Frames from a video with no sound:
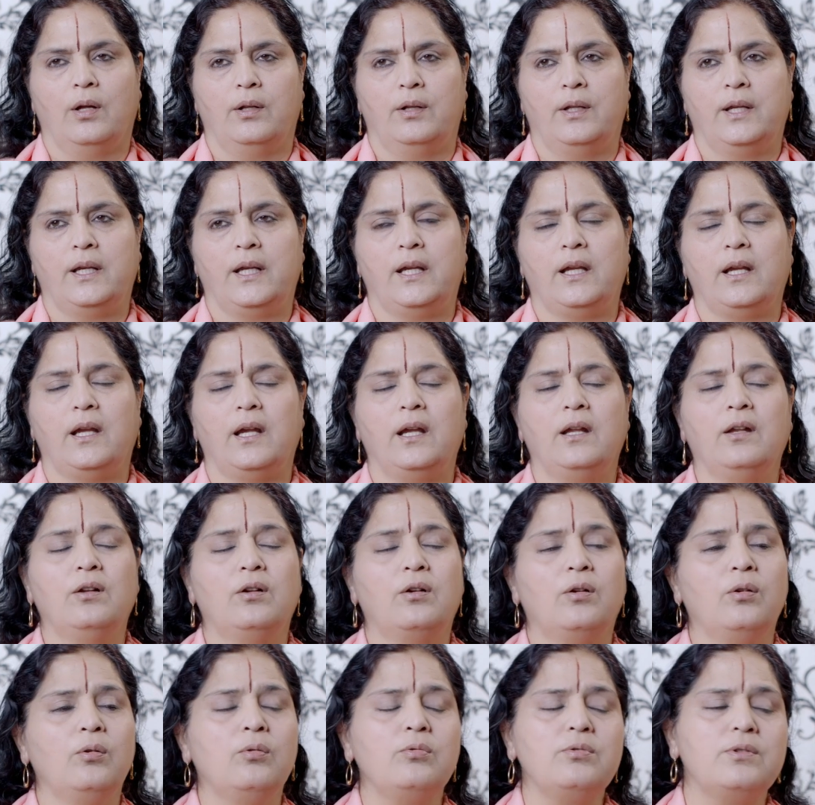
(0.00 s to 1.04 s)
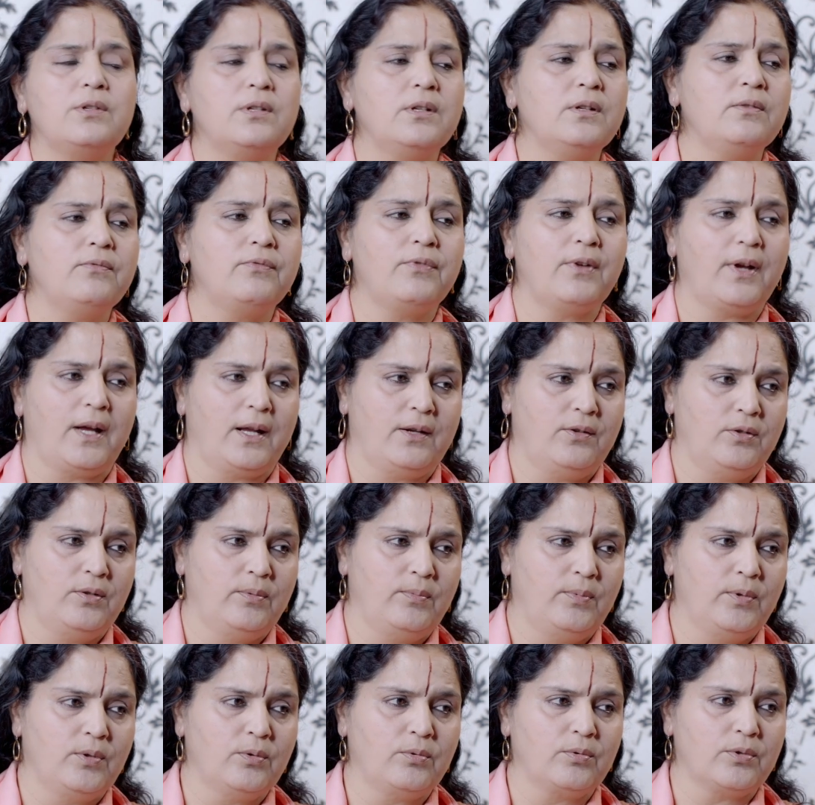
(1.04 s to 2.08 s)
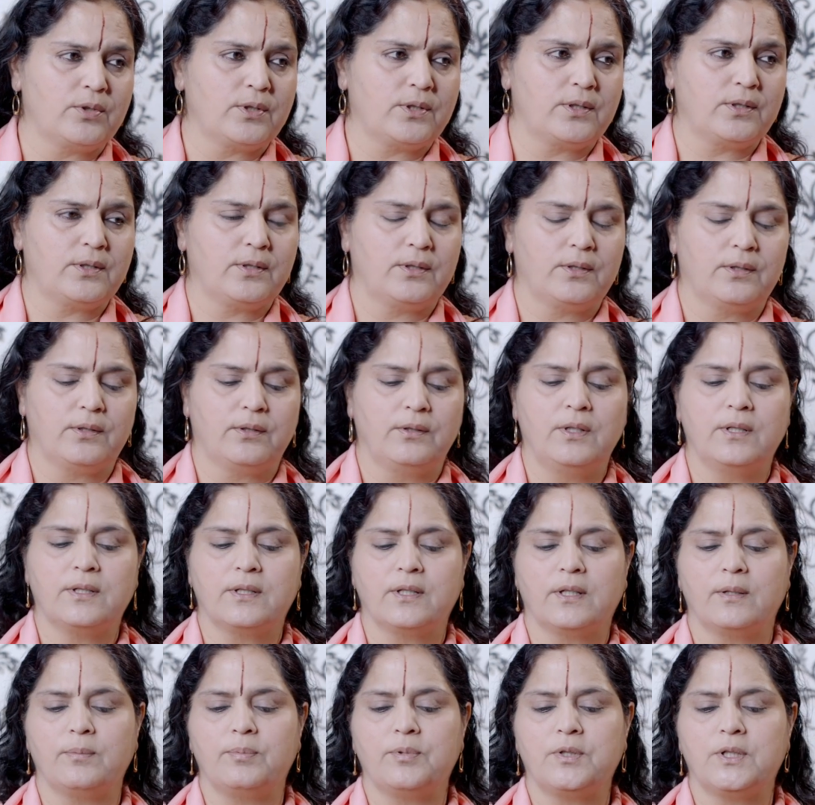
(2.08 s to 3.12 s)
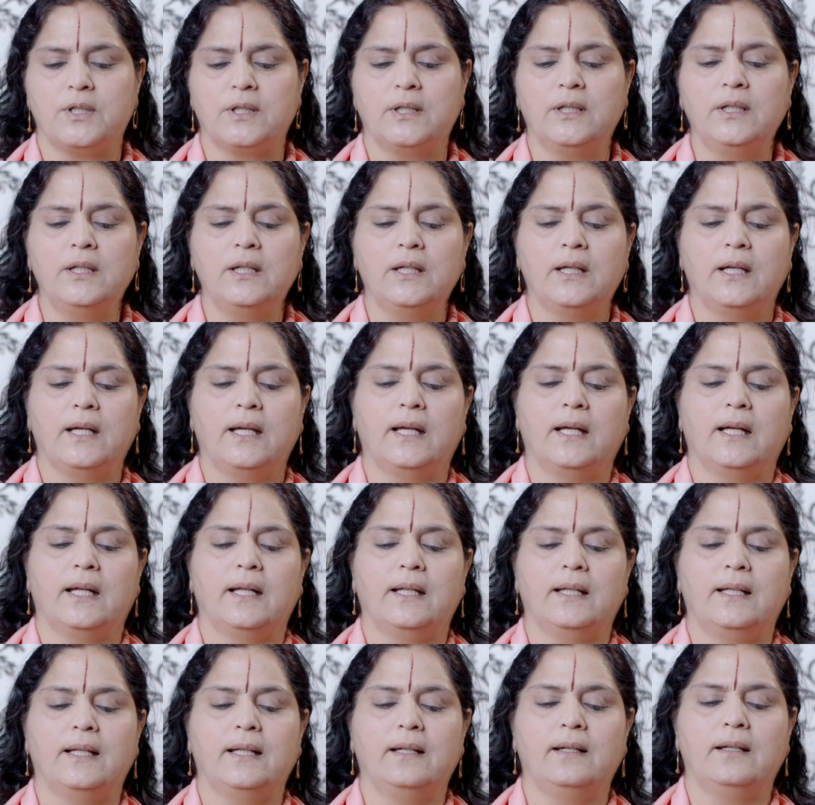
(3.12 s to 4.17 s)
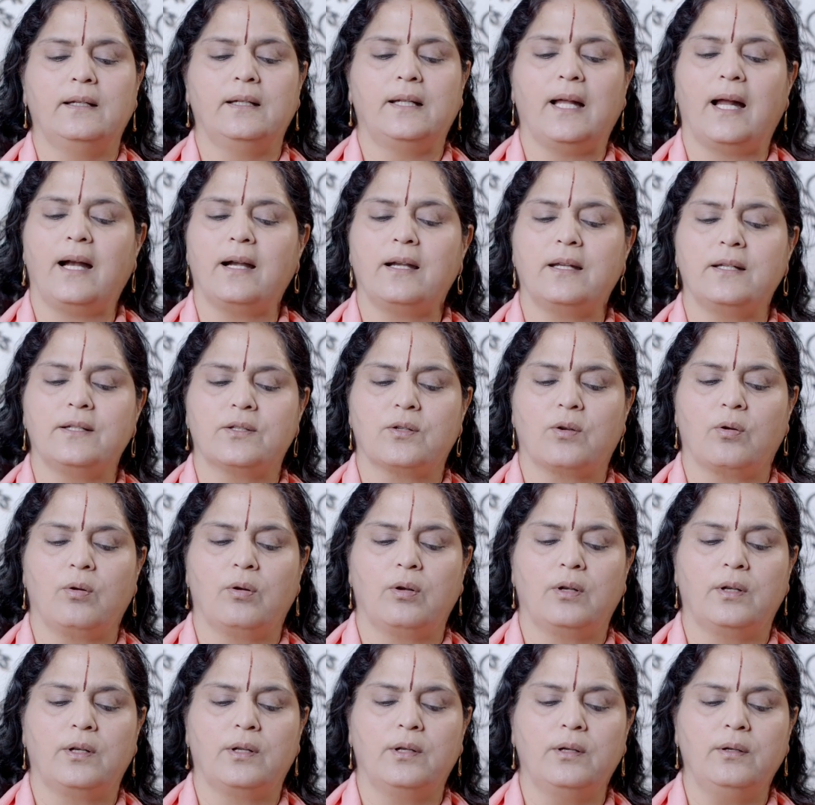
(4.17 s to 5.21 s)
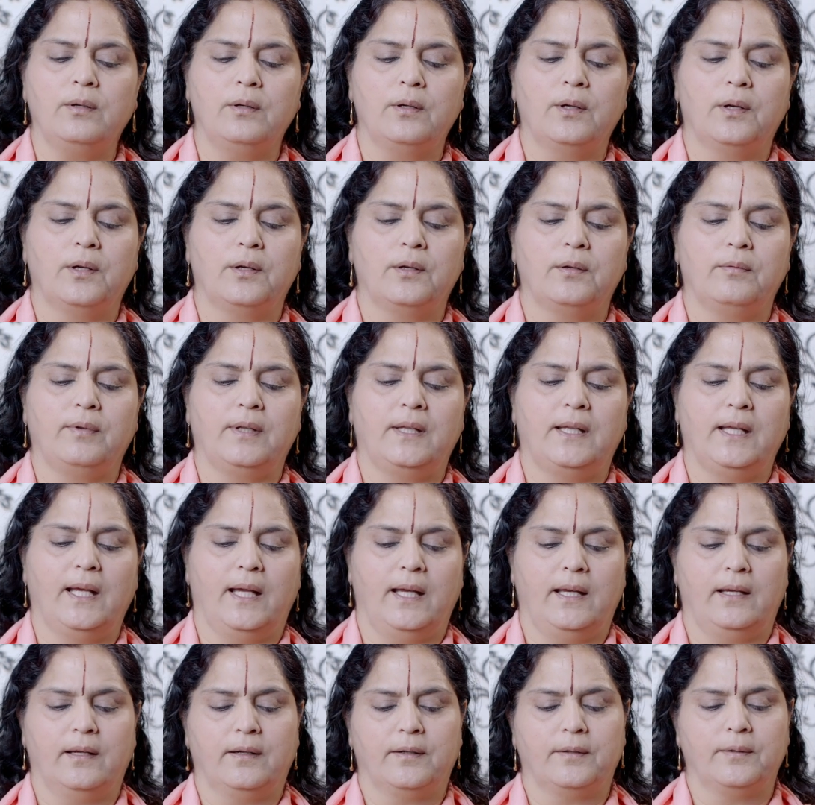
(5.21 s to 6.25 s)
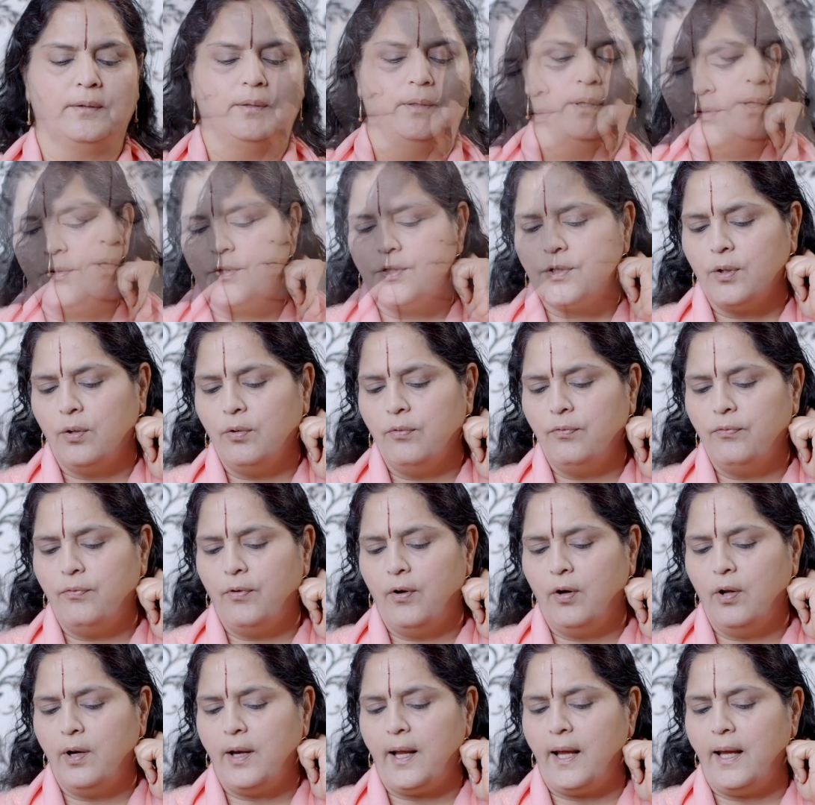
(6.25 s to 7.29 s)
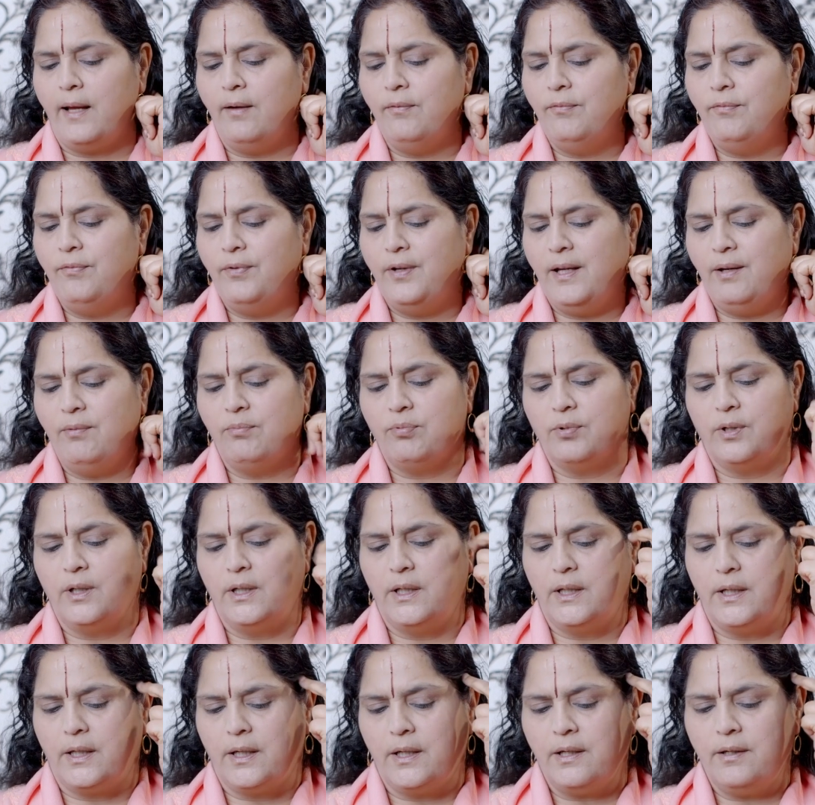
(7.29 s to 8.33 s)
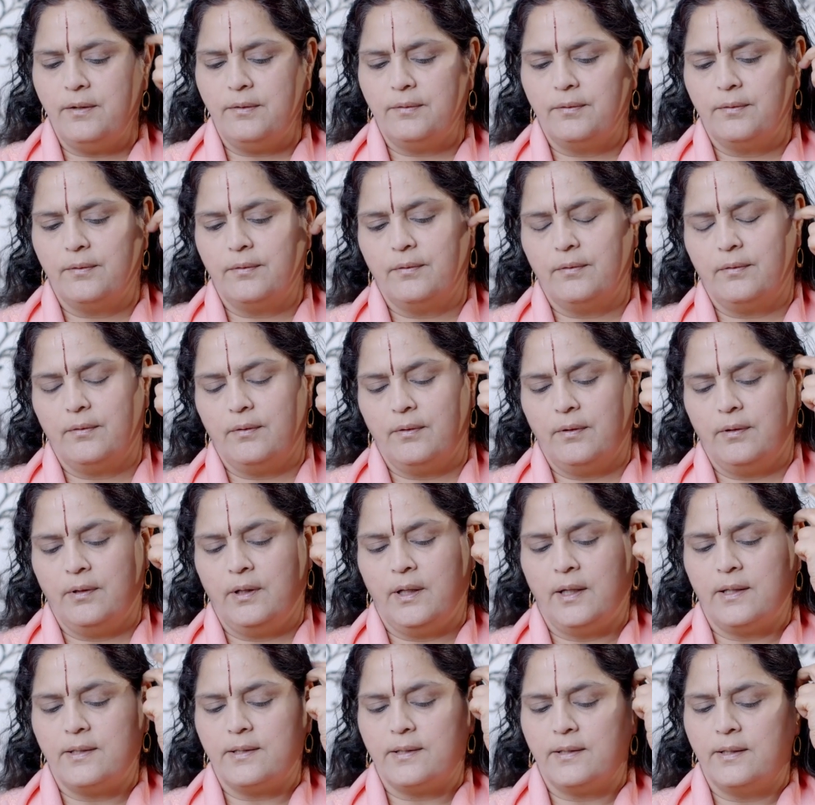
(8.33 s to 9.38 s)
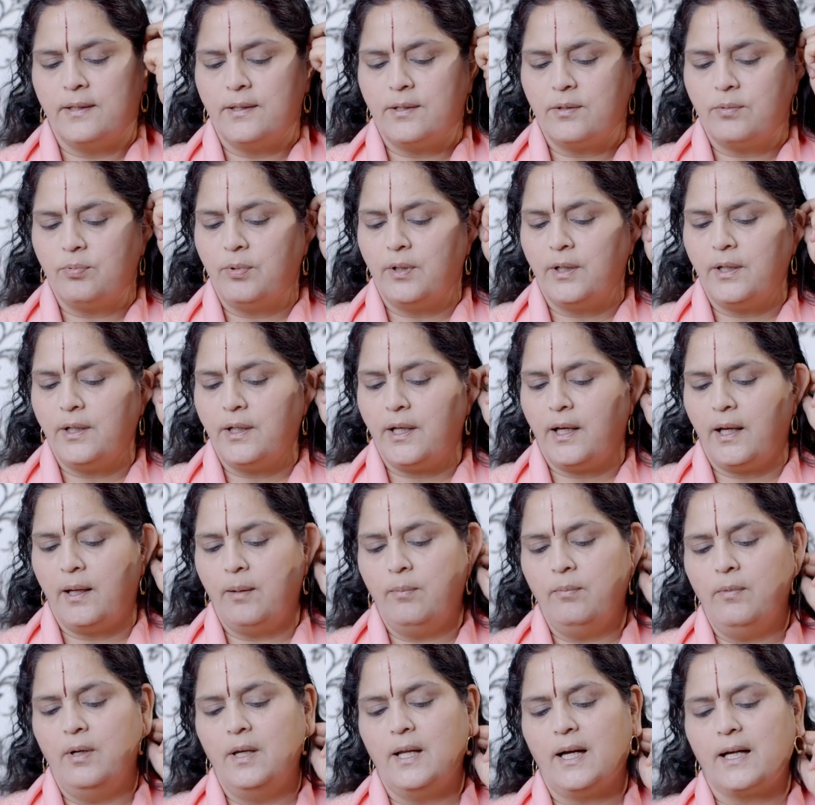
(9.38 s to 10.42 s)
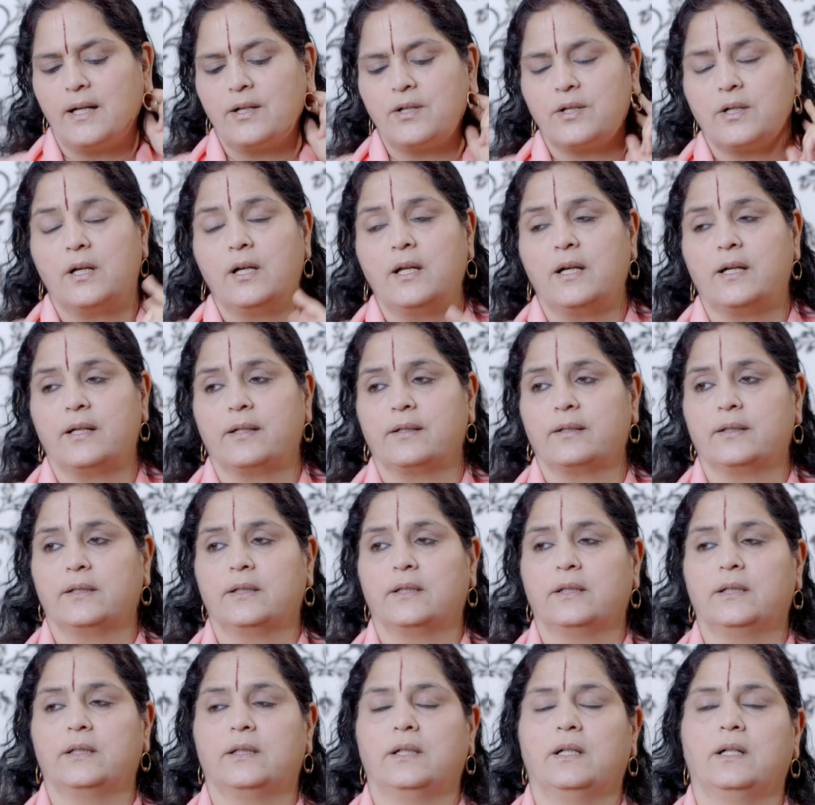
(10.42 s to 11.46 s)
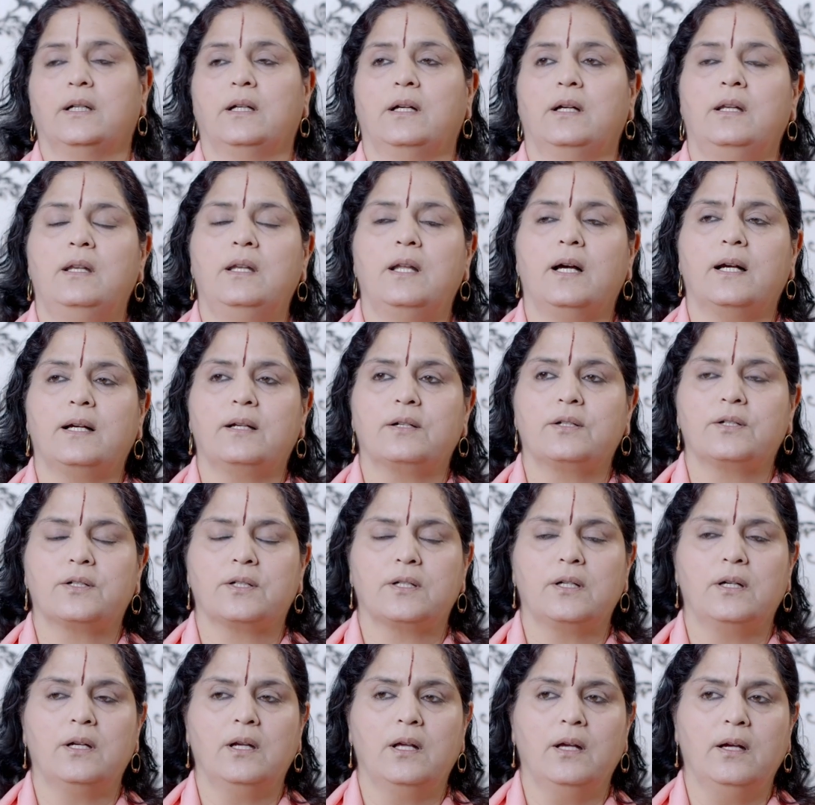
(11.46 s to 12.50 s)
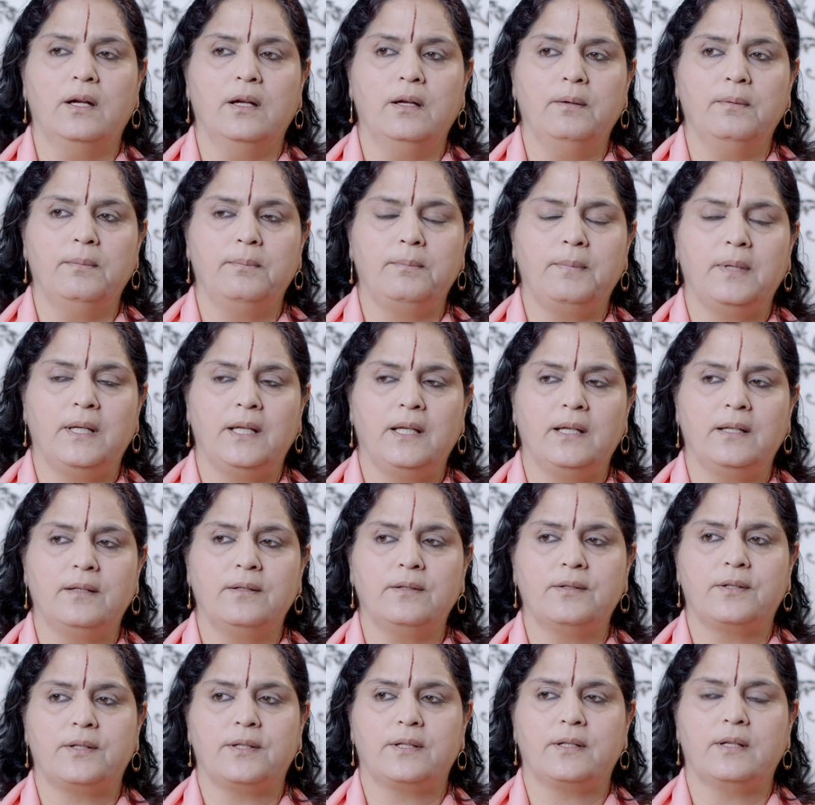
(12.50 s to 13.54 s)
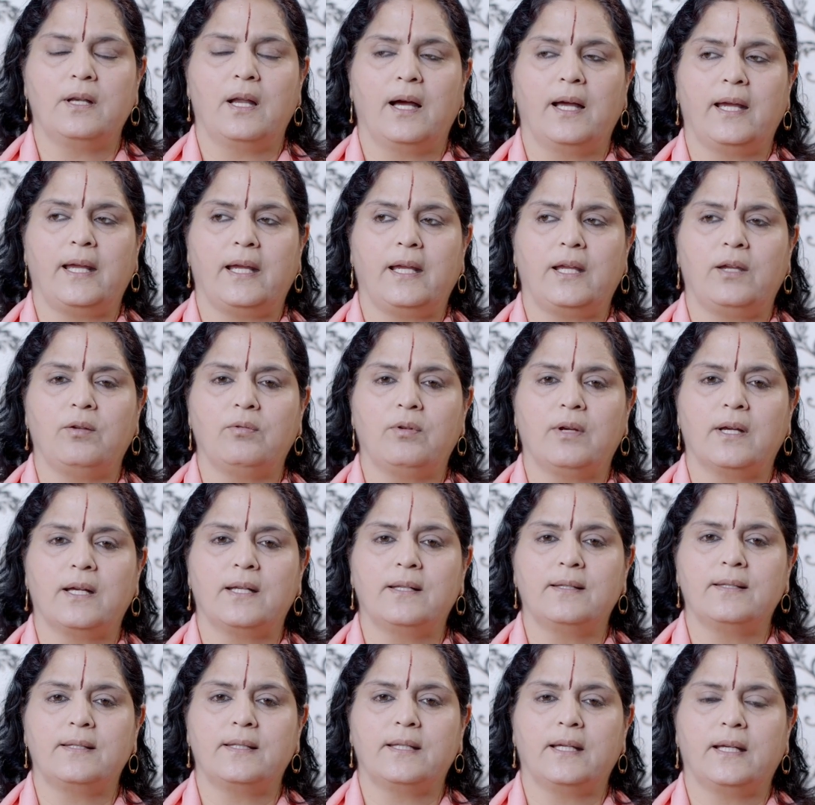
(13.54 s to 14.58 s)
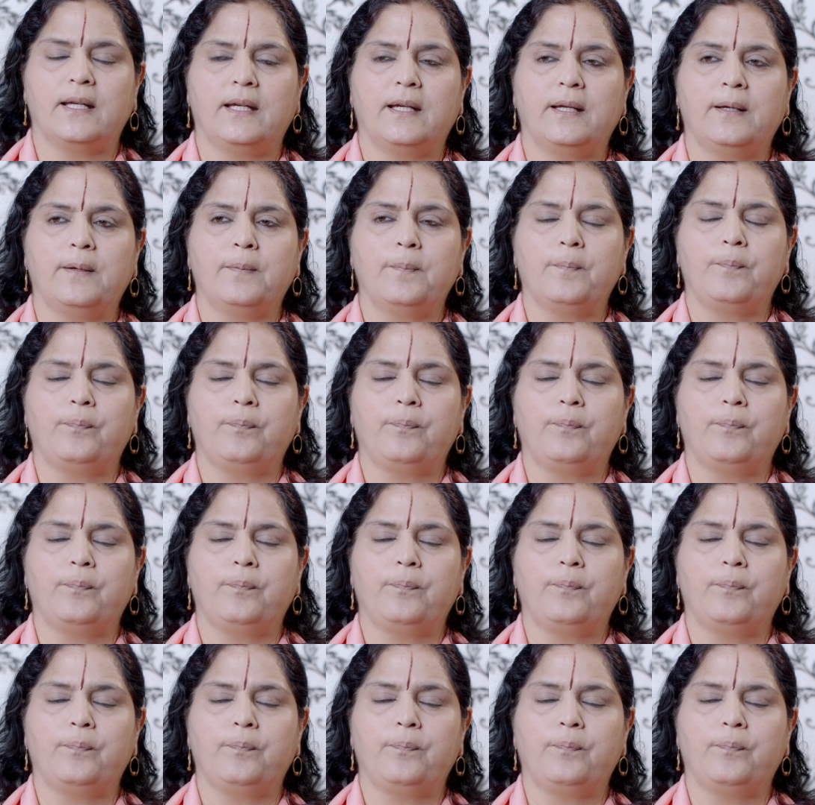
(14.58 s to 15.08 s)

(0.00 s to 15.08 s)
the inclusive attributes description, then that is called the vidheya. So for every word, there's this word came lakshana. Lakshana means, like you can say,